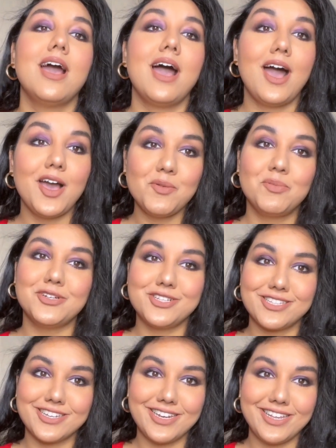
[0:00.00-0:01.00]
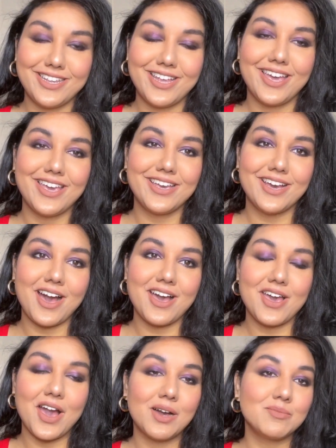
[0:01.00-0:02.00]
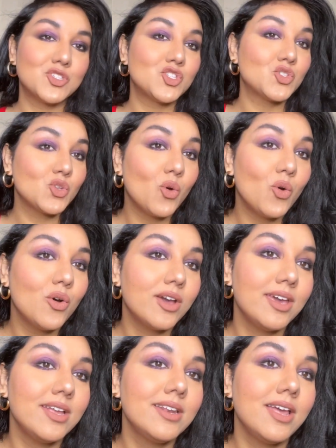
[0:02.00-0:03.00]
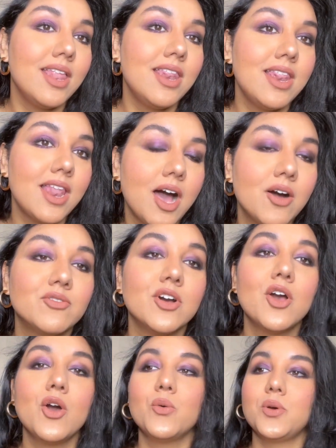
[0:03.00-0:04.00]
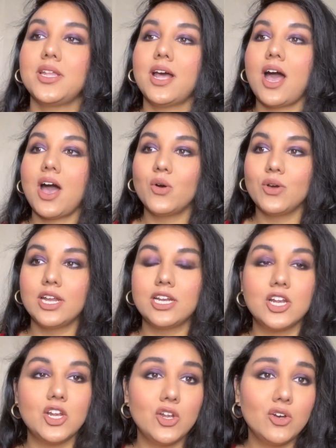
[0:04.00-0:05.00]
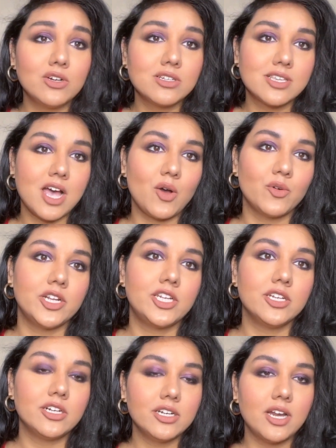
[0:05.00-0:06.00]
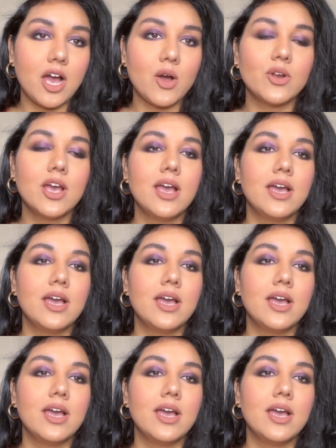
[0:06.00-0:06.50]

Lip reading: I personally think I am so in love with how it looks, how it turned out.